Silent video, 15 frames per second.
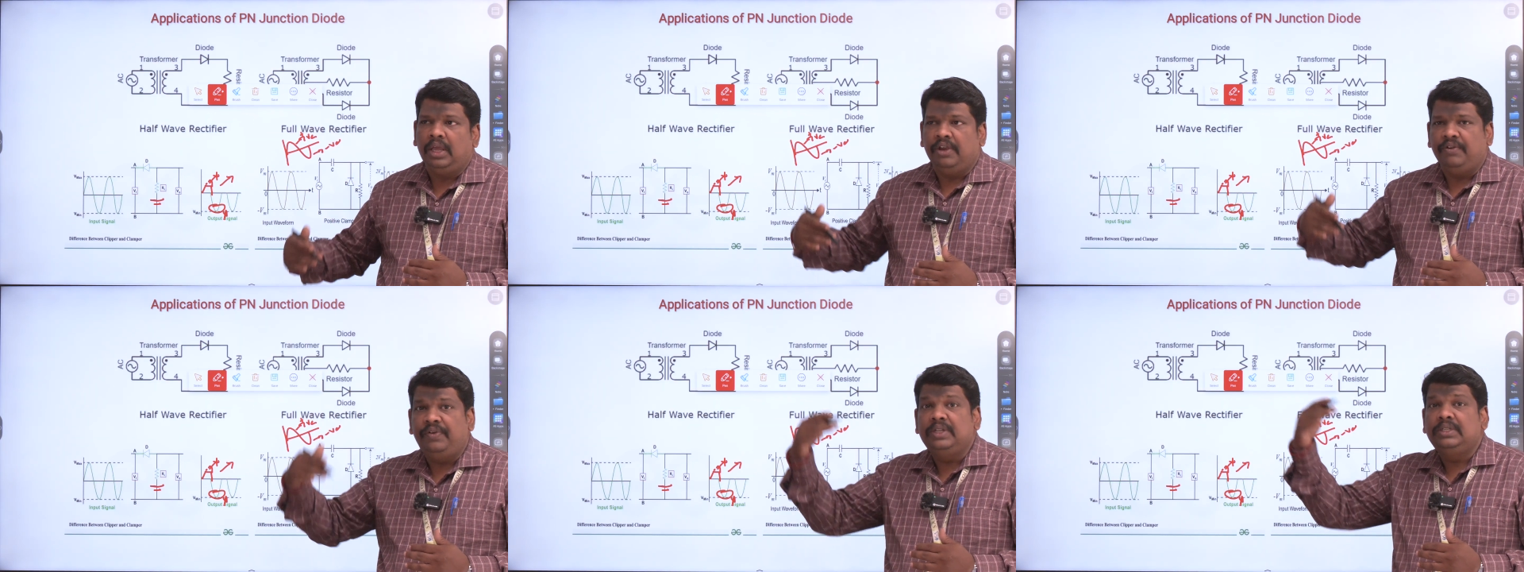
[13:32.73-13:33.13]

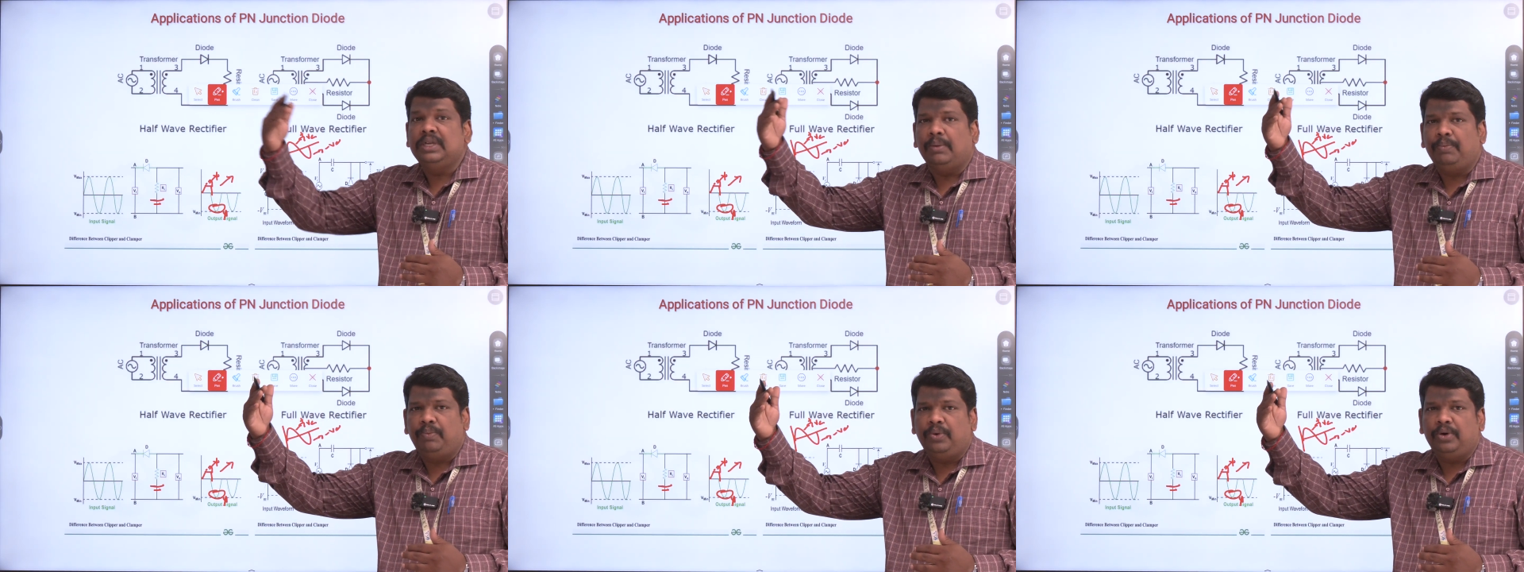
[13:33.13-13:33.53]
If it is
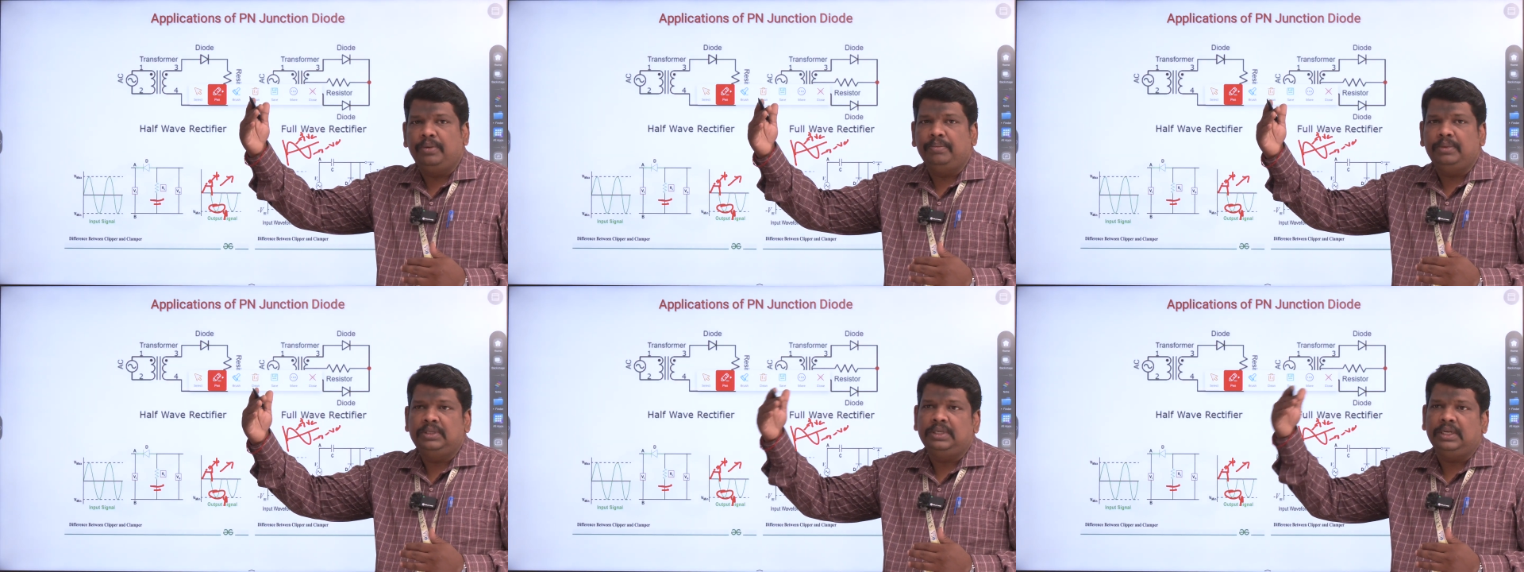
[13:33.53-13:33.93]
upward
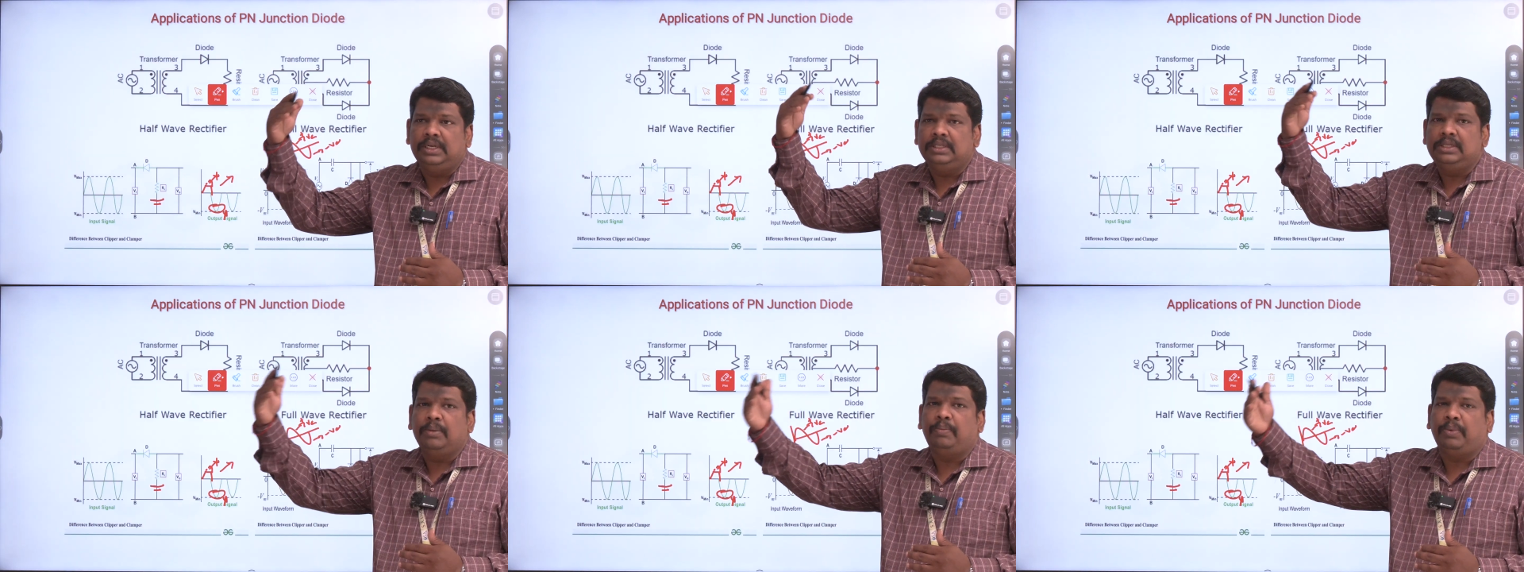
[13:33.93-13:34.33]
means it
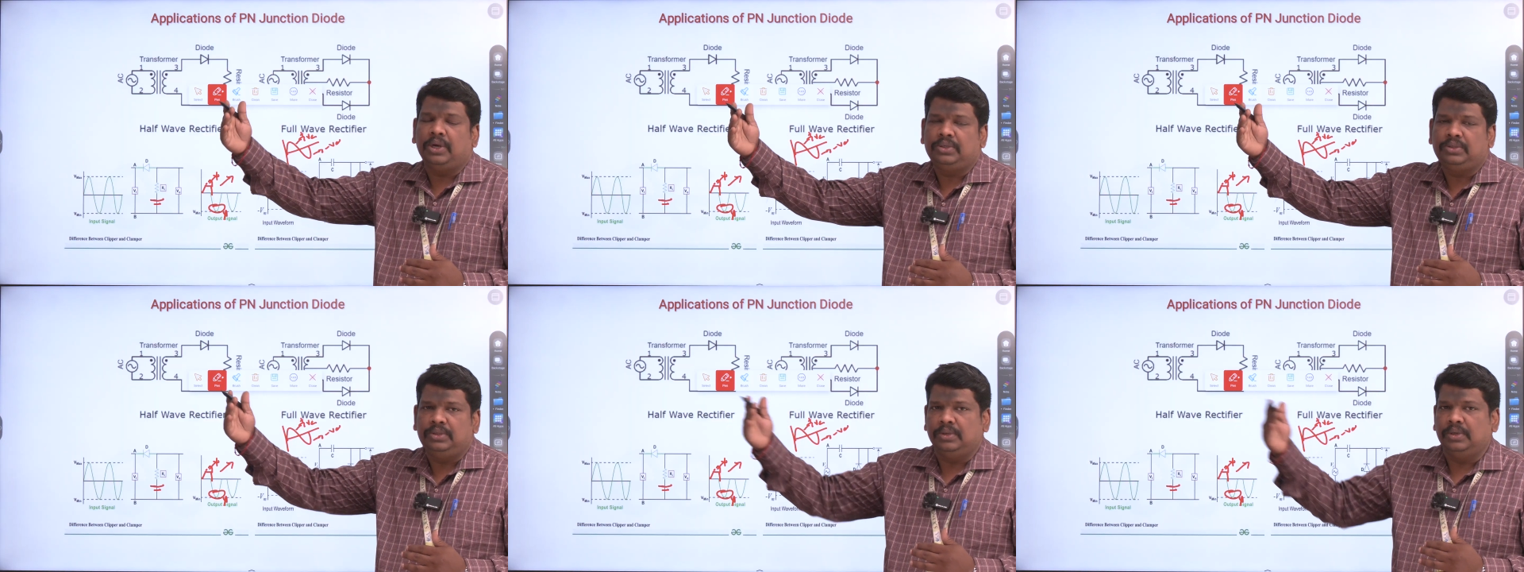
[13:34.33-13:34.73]
is a
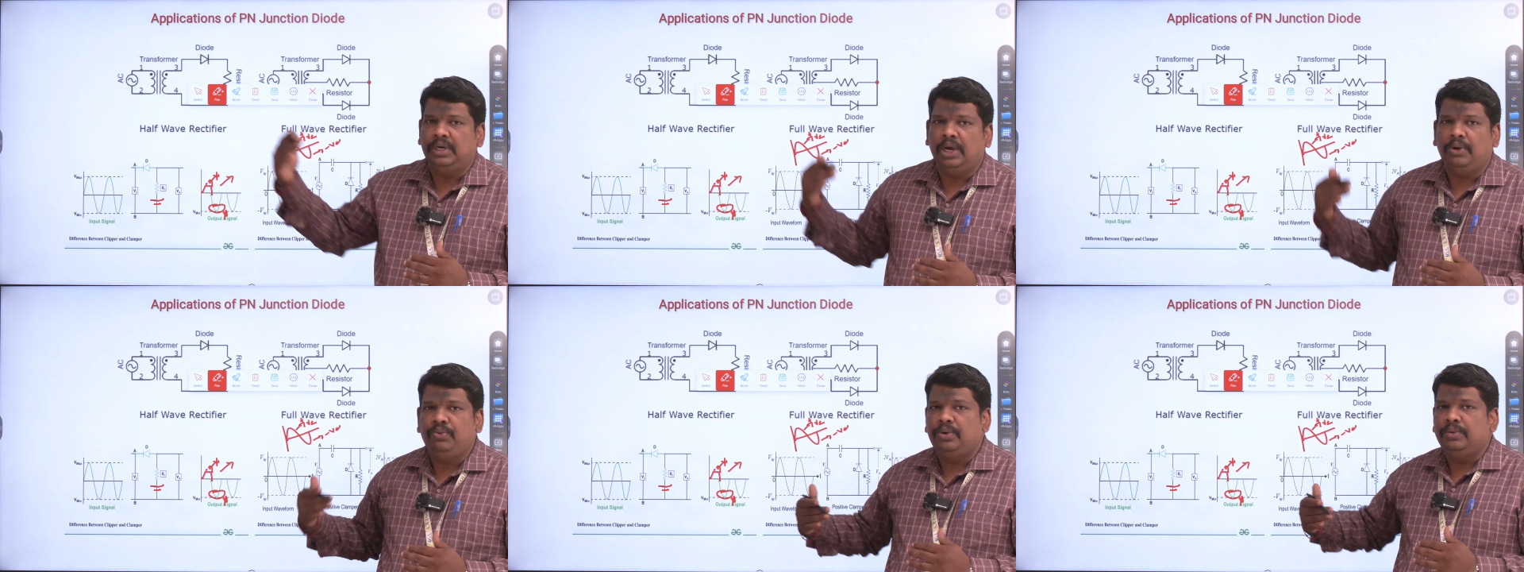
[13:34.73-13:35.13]
positive,
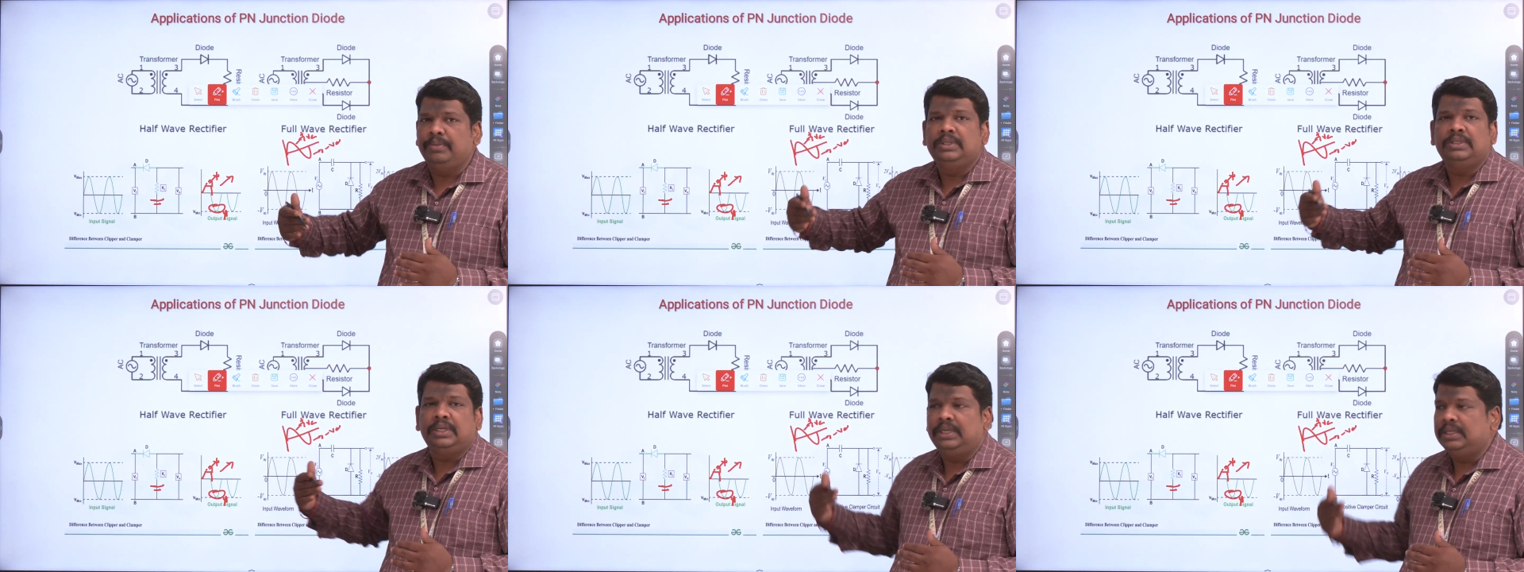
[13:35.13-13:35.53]
downward
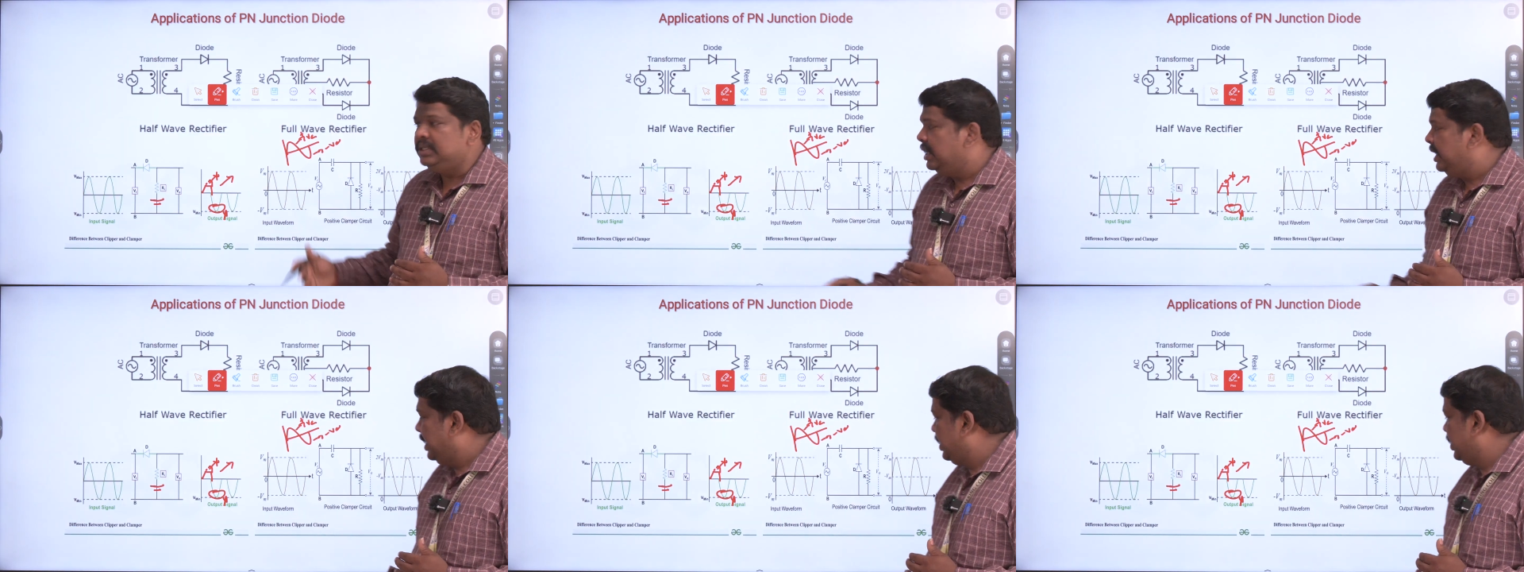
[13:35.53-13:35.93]
means it is
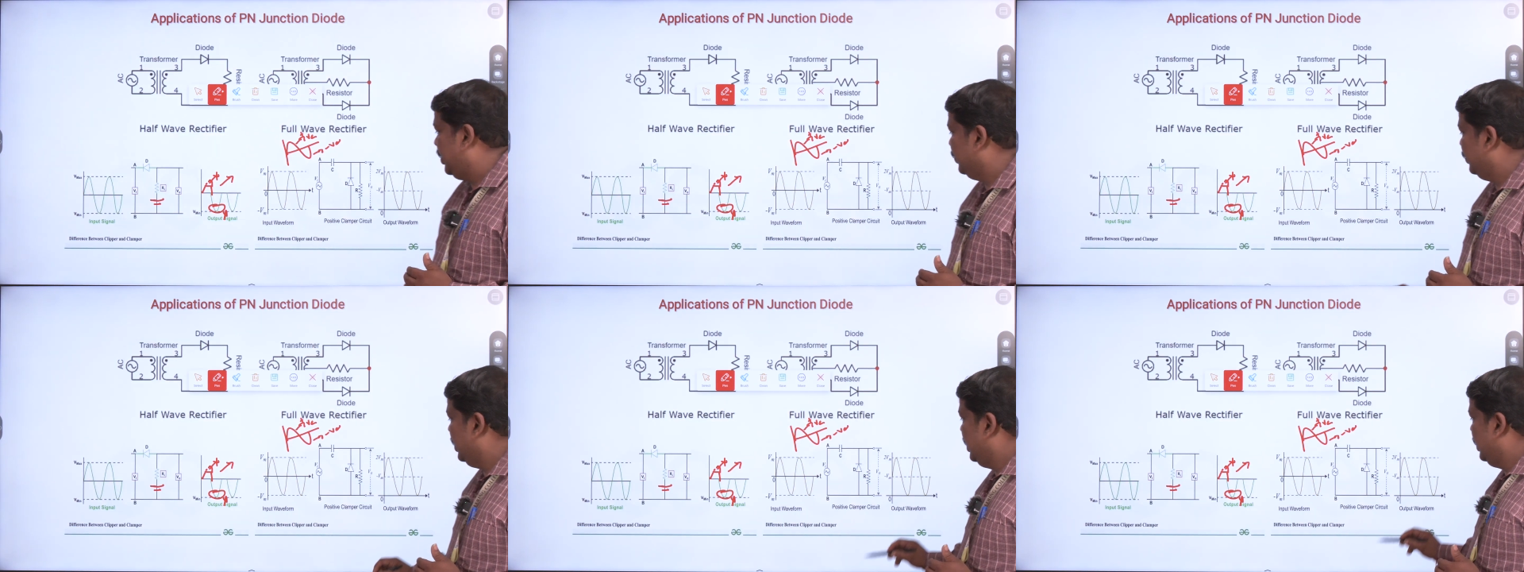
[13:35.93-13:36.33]
a
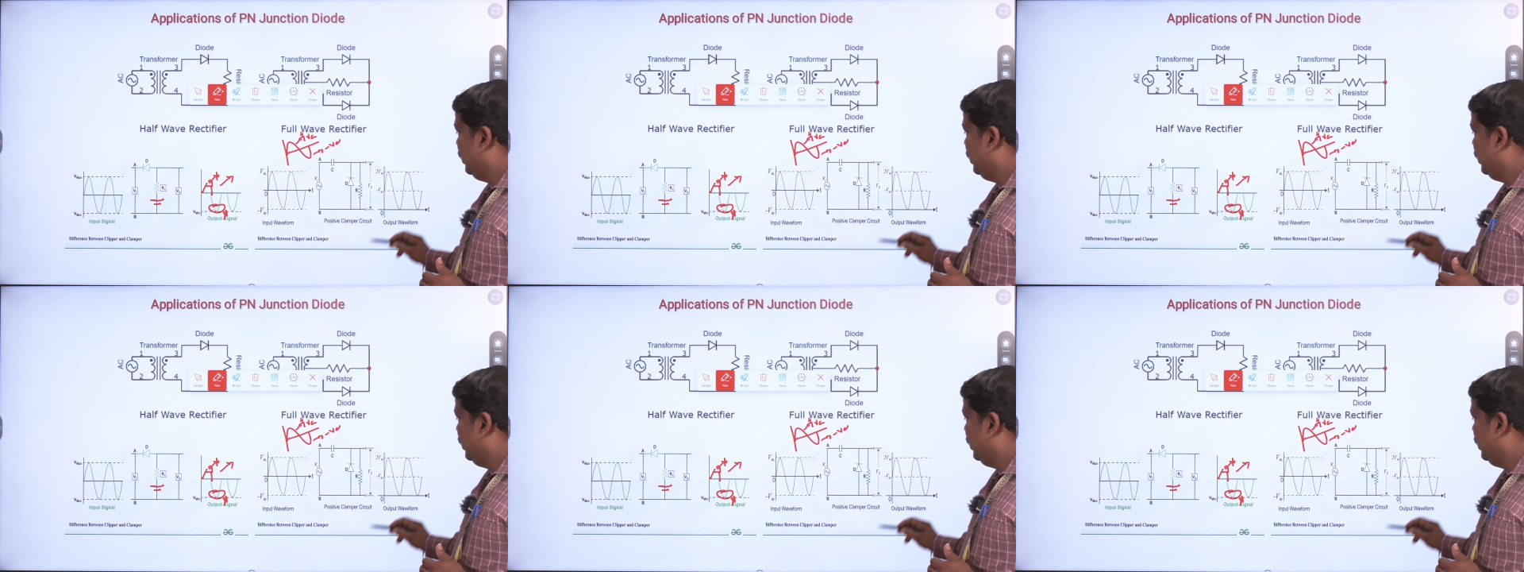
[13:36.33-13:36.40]
negative.